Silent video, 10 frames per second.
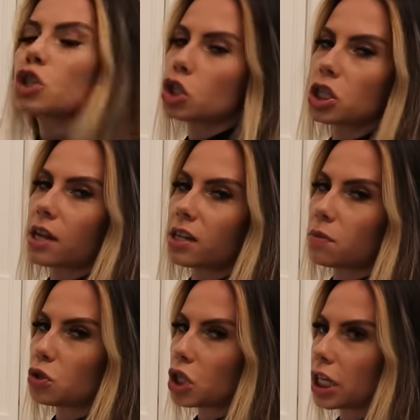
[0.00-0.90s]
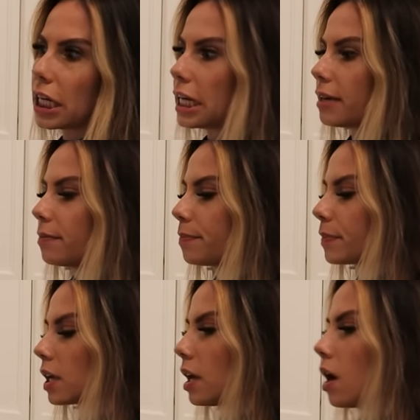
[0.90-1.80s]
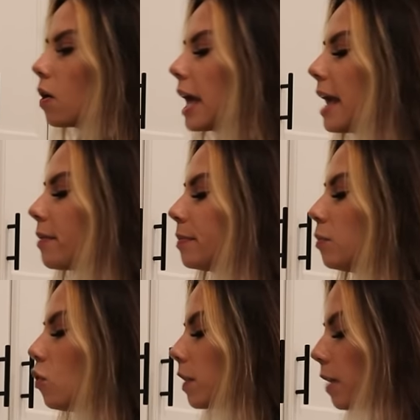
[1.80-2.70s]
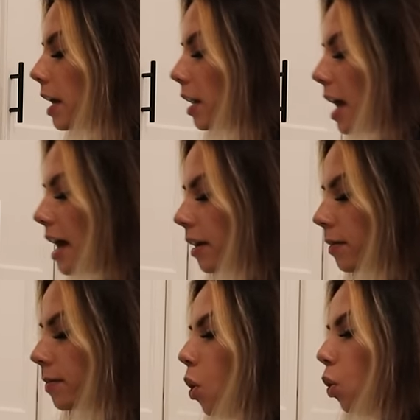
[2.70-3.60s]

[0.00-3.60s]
She just asked me if she could eat it. Okay, moving right along.